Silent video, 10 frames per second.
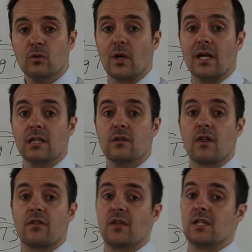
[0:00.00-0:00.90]
way
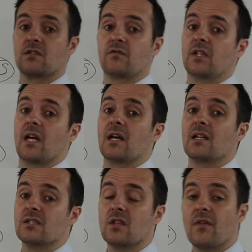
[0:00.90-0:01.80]
that things forget
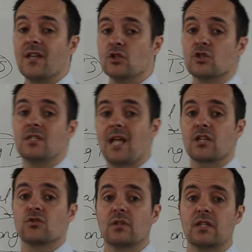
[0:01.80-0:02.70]
is that they just
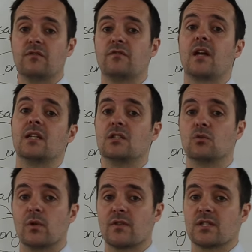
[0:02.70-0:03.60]
naturally fade
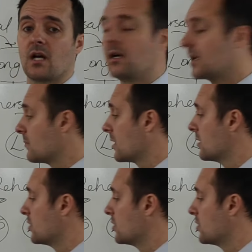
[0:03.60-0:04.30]
with time.